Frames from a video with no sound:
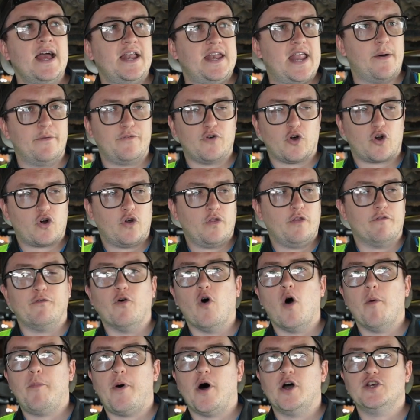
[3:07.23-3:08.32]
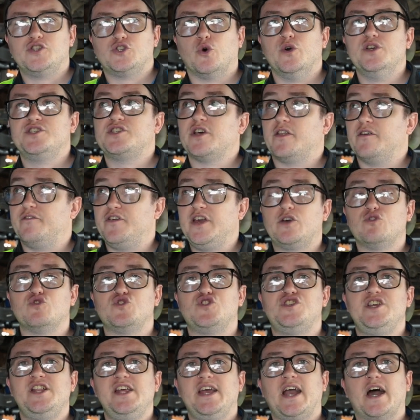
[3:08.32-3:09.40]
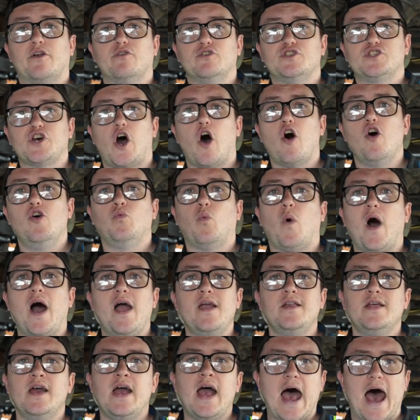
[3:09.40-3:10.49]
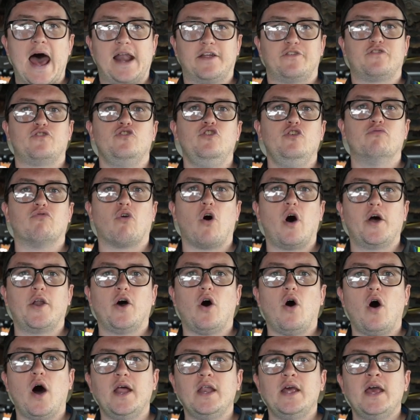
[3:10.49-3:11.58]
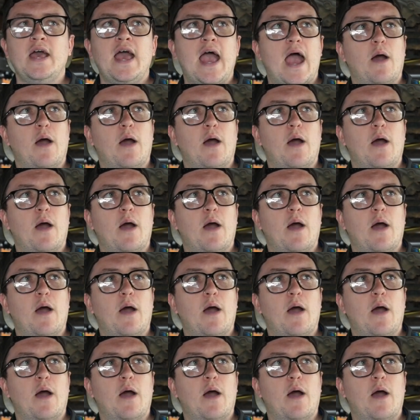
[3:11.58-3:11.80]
Now we've got it on the 4-post hoist so the vehicle's sitting under its own weight at its new ride height,